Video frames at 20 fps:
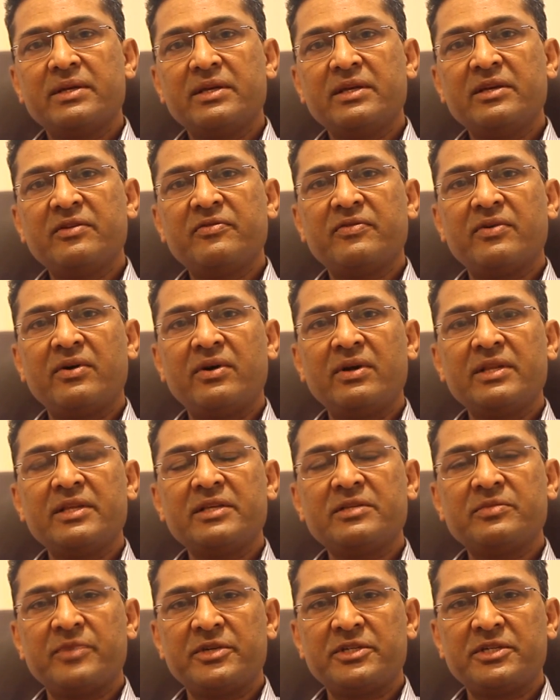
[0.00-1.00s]
If all
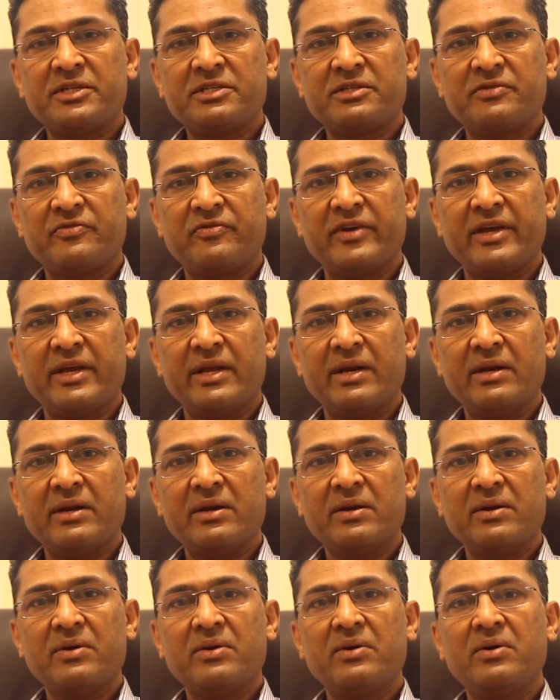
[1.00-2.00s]
these measures fail
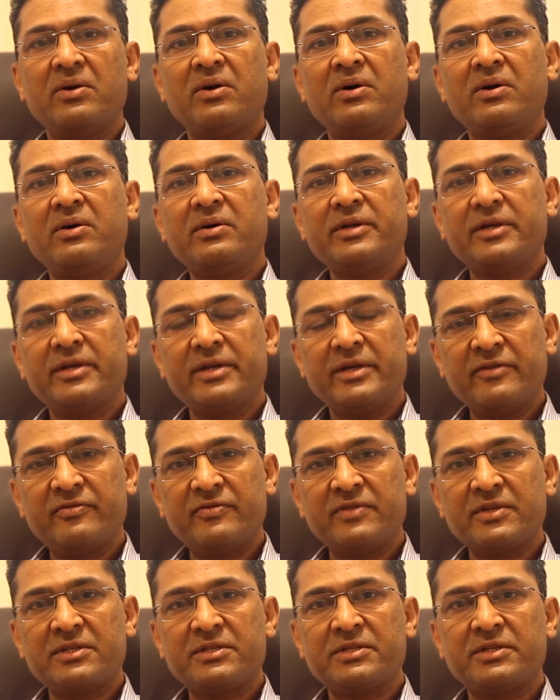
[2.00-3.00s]
or if
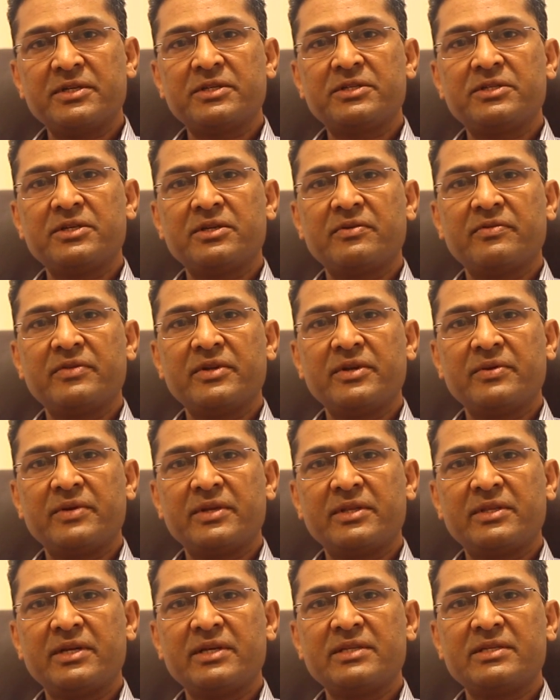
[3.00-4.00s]
the stricture of the
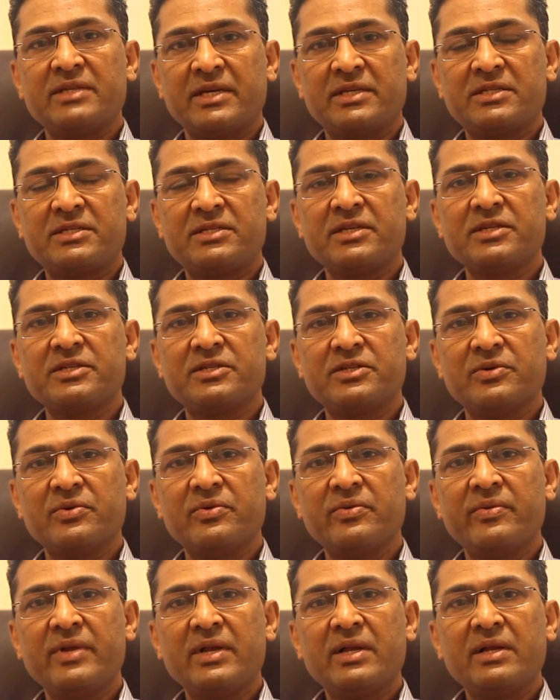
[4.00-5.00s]
urethra is extensive,
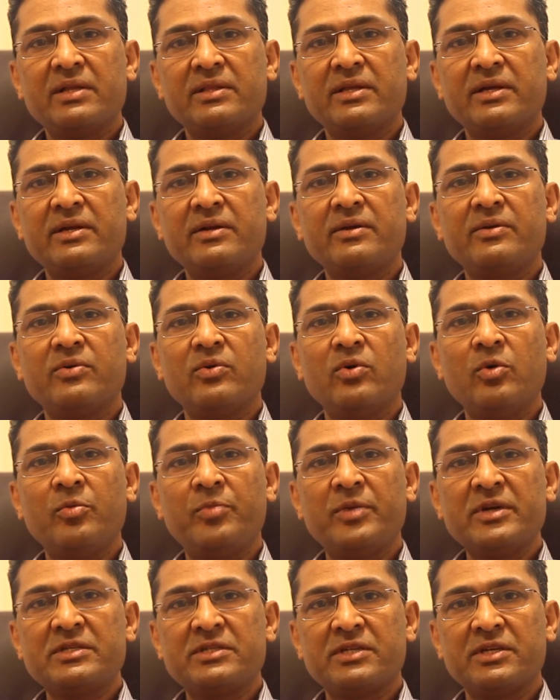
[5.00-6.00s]
then an
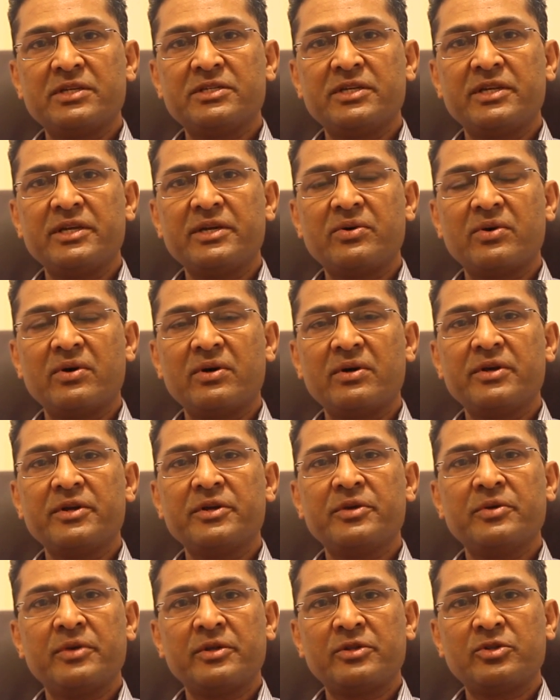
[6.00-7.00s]
open surgery called
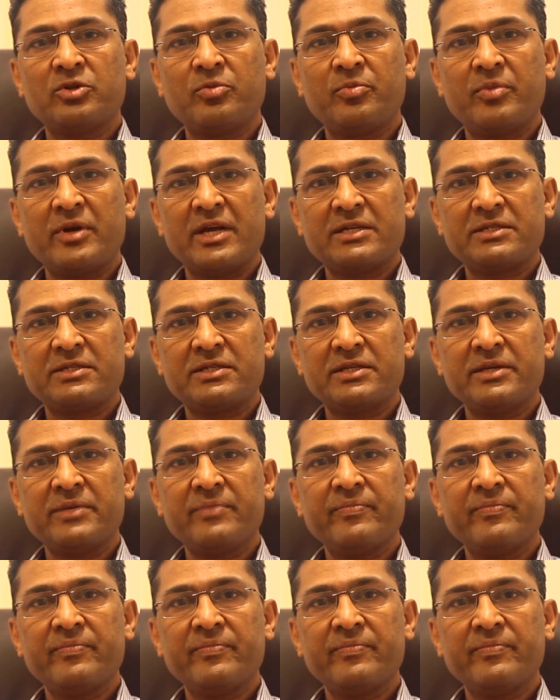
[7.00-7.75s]
urethroplasty